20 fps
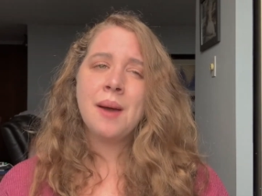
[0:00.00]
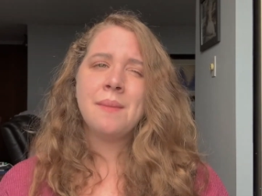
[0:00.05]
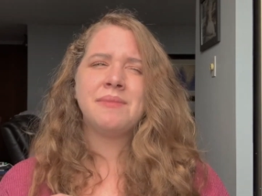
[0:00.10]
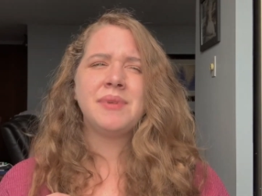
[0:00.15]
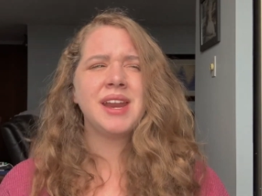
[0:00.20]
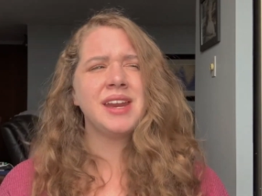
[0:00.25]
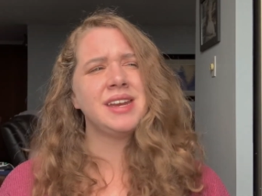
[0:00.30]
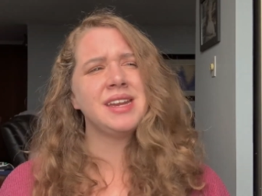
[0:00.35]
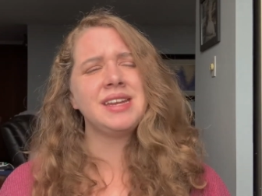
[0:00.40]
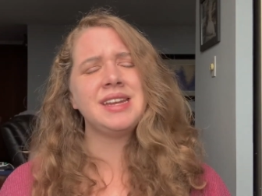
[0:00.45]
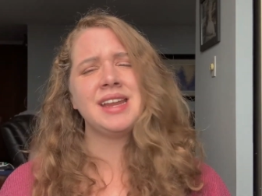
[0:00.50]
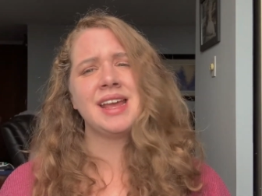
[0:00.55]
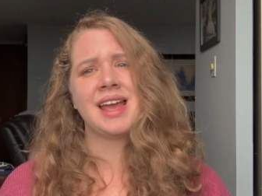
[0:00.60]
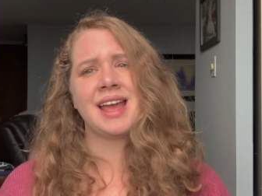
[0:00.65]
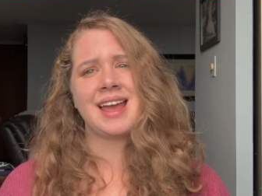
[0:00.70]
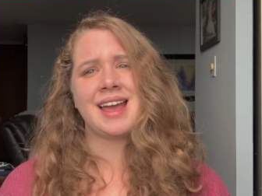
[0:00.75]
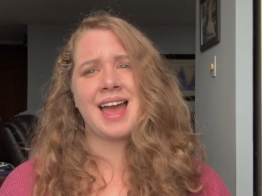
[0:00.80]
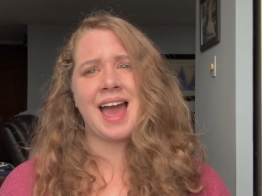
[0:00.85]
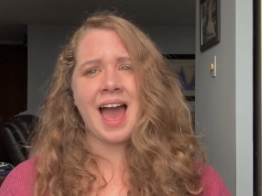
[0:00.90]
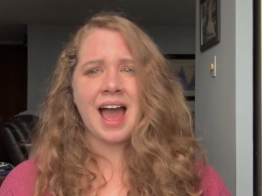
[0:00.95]
But I didn't
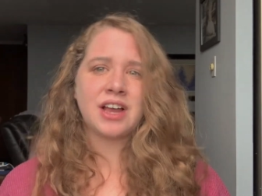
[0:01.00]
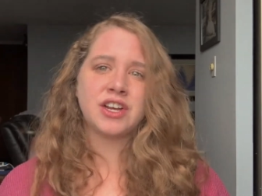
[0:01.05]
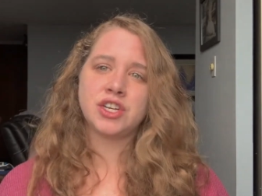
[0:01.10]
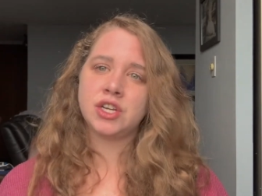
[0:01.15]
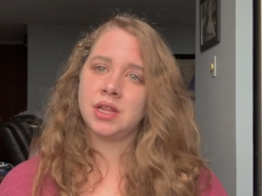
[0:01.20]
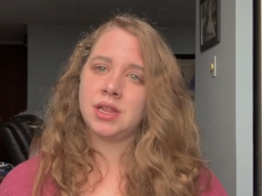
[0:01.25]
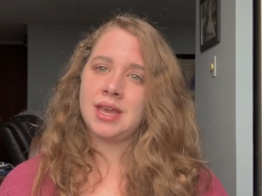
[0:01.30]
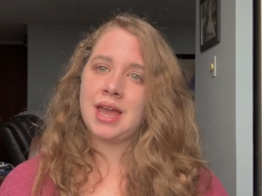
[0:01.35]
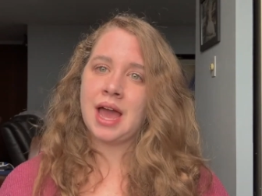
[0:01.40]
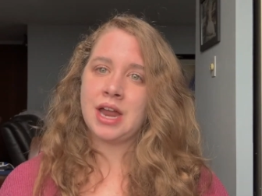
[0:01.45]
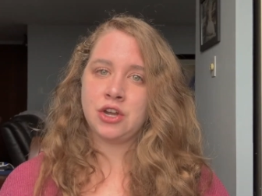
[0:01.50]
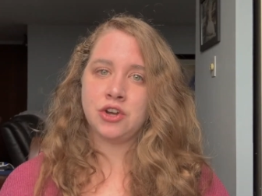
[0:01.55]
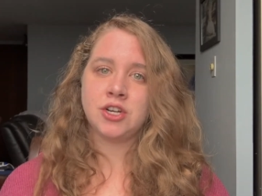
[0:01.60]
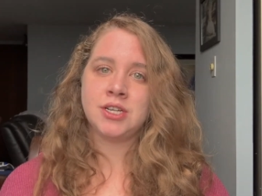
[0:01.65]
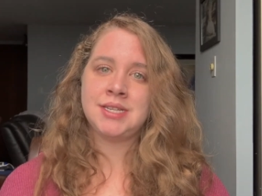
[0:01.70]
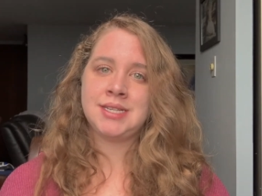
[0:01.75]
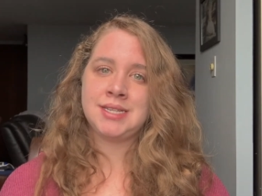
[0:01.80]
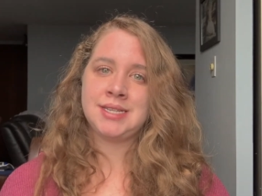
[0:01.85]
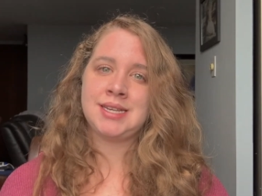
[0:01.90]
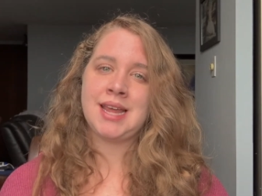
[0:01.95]
actually
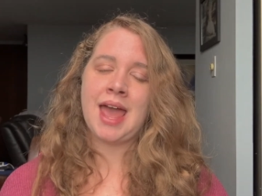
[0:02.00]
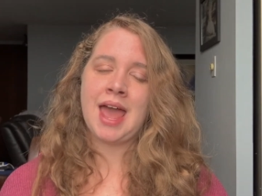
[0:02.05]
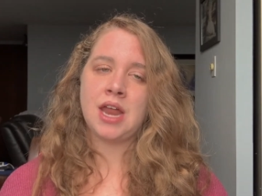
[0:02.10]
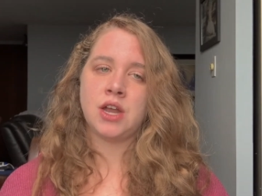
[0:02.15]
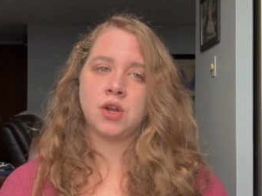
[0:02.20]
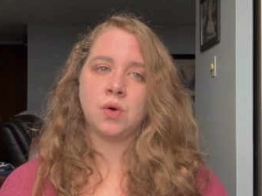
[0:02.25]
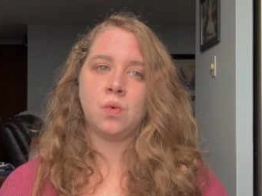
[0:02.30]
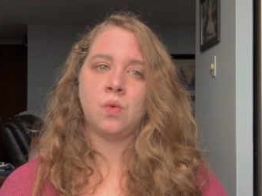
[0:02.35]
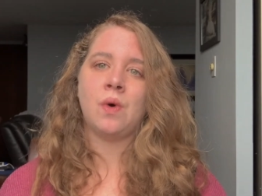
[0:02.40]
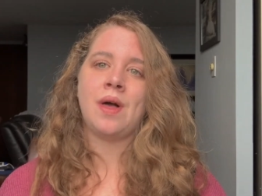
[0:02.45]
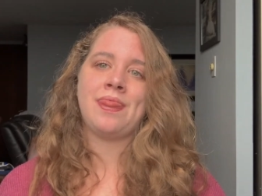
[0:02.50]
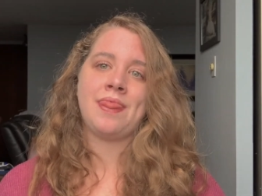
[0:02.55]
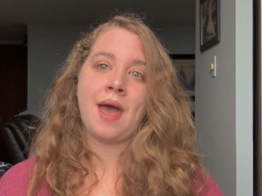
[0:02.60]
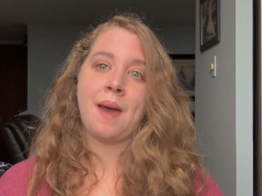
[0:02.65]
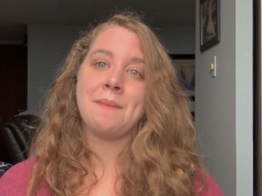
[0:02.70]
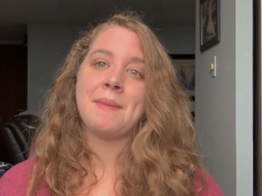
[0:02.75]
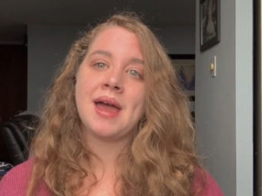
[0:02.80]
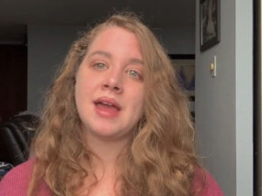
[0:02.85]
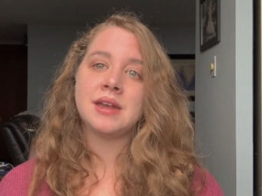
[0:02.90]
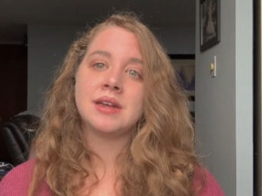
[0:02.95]
understand what
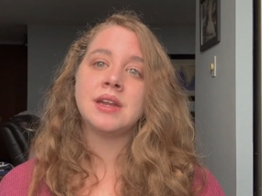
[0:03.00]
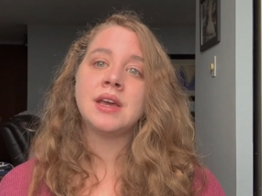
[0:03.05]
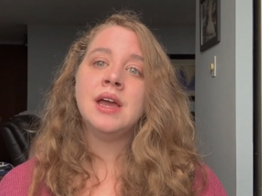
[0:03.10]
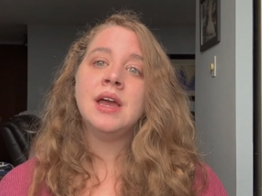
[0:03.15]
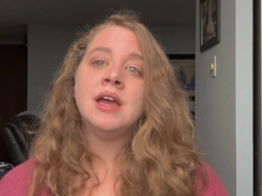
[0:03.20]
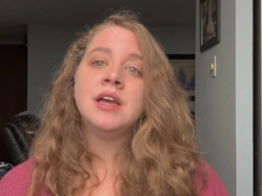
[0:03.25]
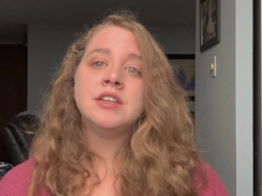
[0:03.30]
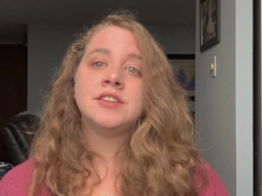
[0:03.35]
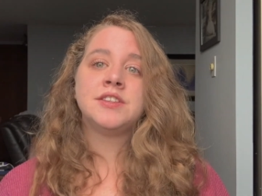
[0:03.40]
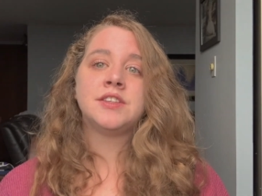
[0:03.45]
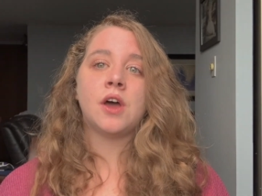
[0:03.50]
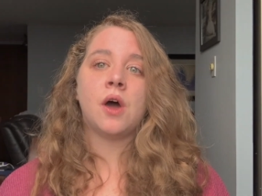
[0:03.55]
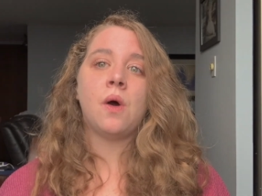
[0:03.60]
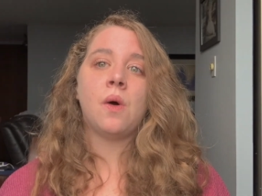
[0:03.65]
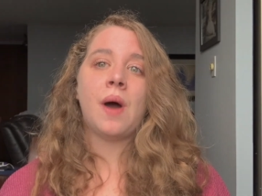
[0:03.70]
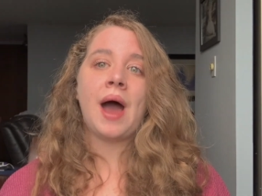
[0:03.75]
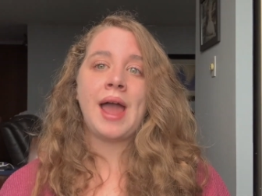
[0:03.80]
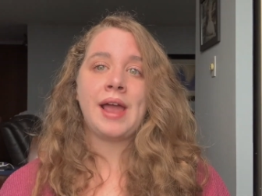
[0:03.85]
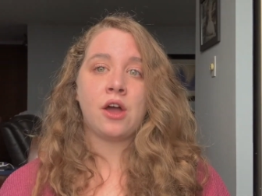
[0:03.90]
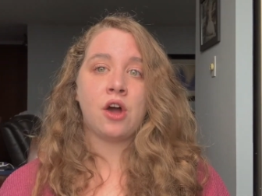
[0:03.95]
that meant.
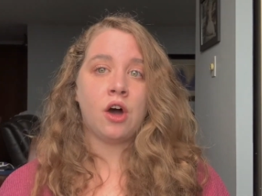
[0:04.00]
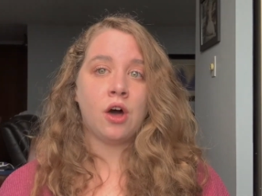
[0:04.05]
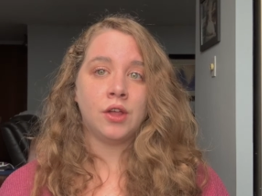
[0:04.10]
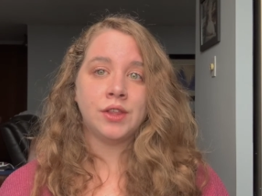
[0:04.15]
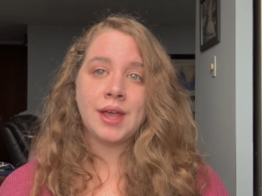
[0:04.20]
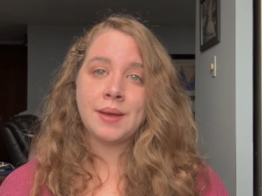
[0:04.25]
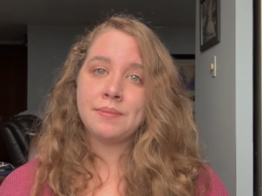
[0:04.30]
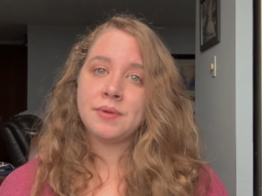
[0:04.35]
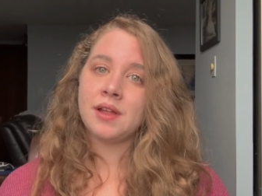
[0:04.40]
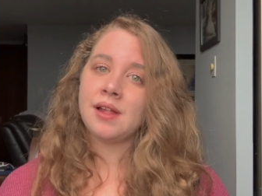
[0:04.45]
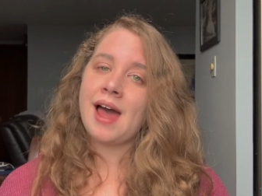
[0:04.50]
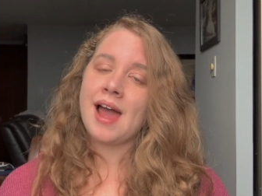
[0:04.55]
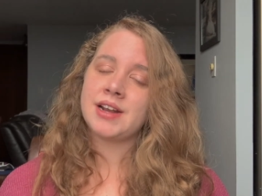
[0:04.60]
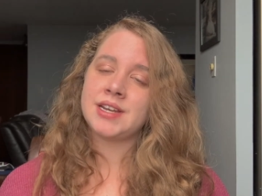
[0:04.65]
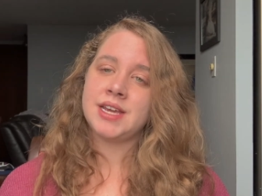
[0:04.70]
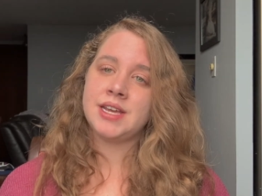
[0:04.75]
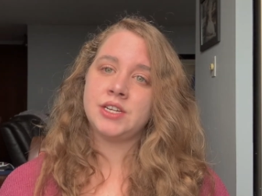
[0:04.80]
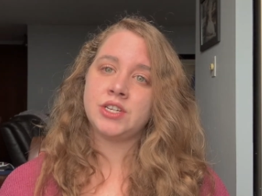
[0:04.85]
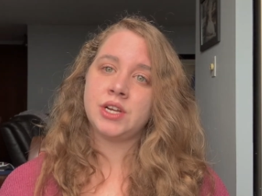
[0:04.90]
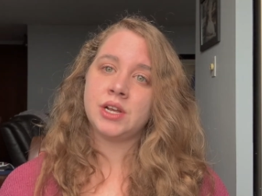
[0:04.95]
So I called up the
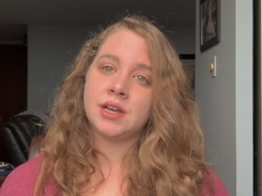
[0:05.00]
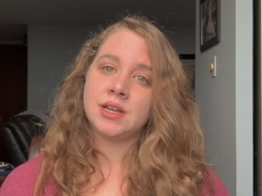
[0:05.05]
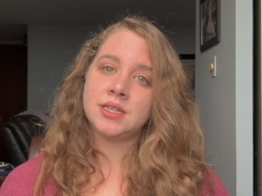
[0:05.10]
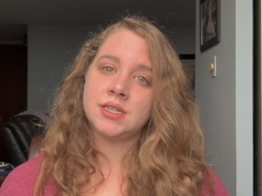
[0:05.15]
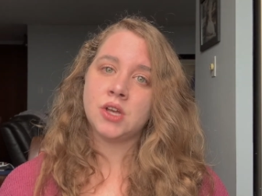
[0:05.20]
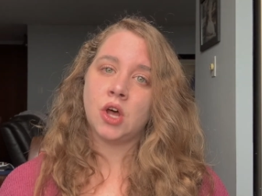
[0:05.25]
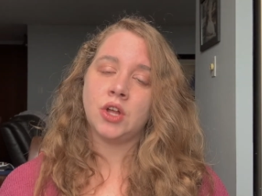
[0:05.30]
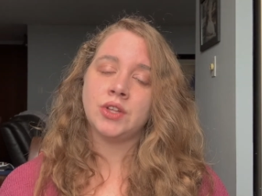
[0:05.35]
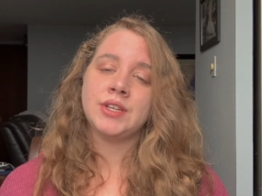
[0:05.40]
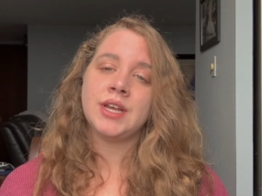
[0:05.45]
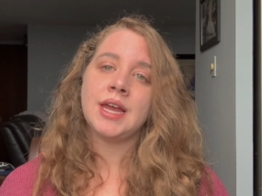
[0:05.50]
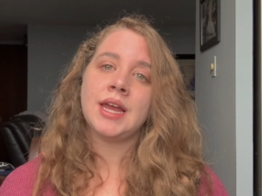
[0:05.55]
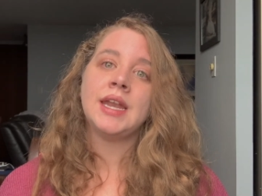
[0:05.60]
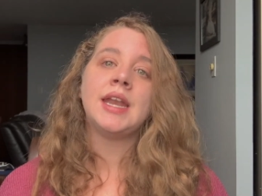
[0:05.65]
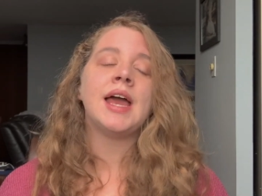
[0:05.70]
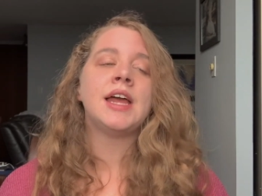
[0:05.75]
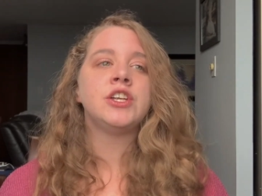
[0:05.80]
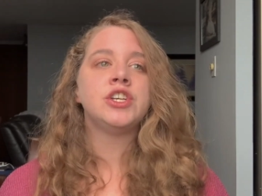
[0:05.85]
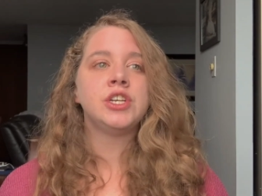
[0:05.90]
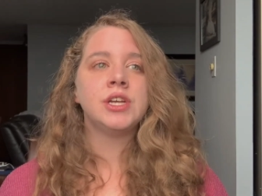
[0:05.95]
lactation
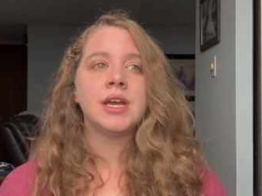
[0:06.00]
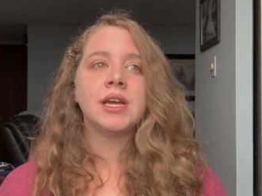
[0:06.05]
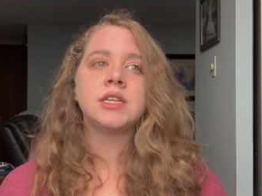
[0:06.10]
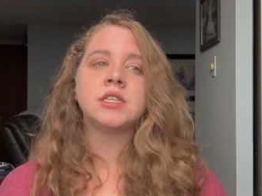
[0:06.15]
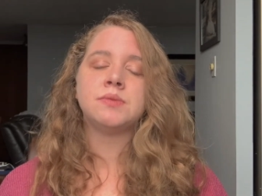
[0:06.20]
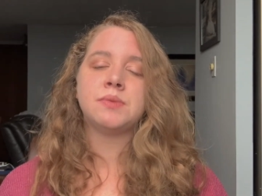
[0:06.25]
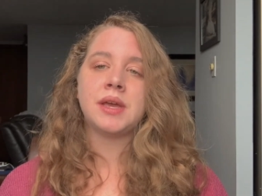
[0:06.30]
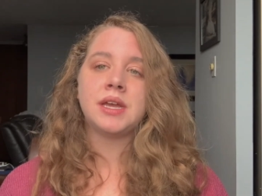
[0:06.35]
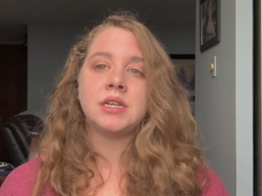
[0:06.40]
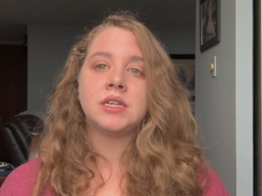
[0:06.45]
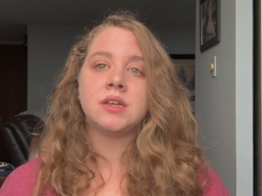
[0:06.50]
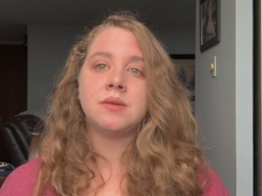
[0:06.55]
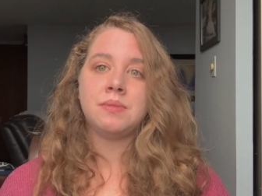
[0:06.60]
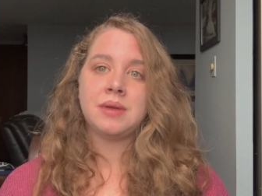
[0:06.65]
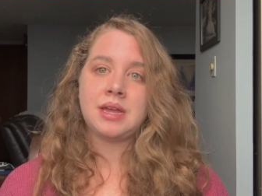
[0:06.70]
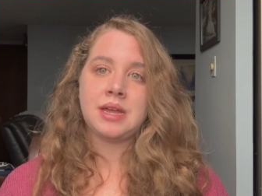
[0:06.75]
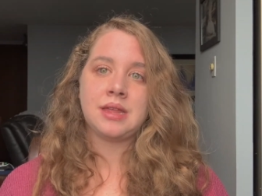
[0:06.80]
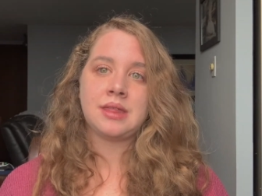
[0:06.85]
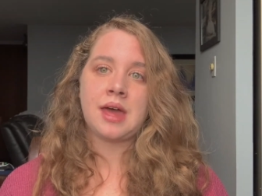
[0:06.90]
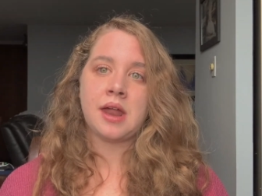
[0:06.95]
consultant and she explained to
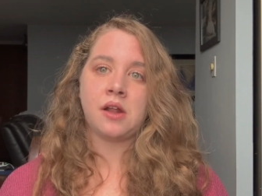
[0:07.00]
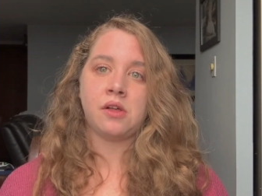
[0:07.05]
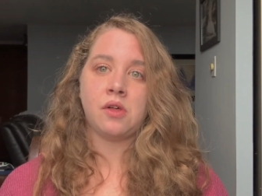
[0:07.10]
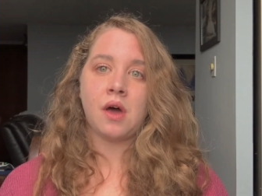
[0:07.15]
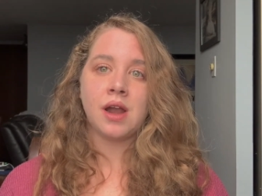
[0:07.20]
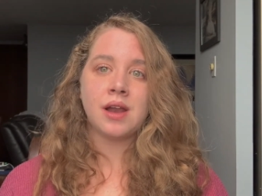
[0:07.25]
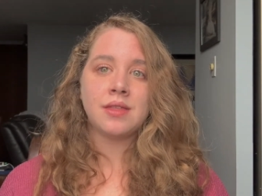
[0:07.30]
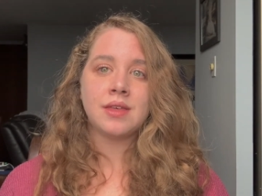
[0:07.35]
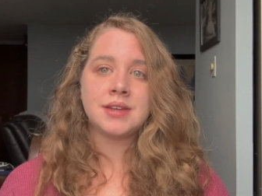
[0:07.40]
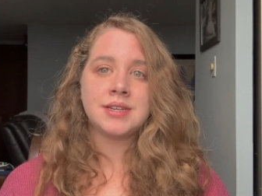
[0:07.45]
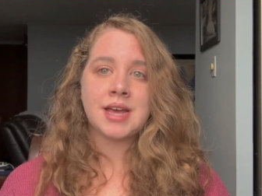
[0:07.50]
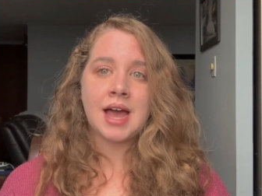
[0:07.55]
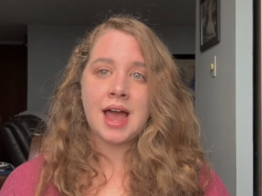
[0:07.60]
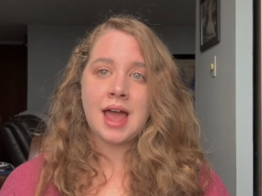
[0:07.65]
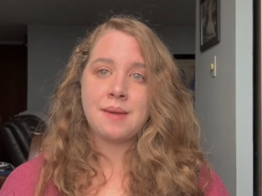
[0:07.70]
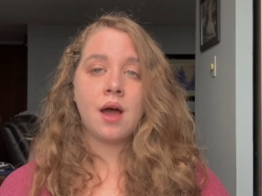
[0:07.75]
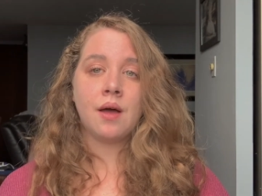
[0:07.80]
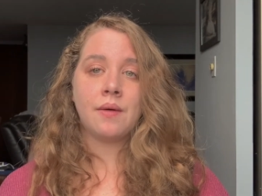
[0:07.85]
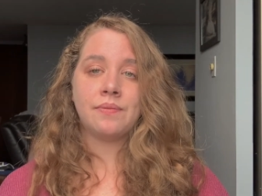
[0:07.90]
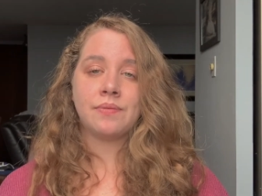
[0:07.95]
me that a lot of the time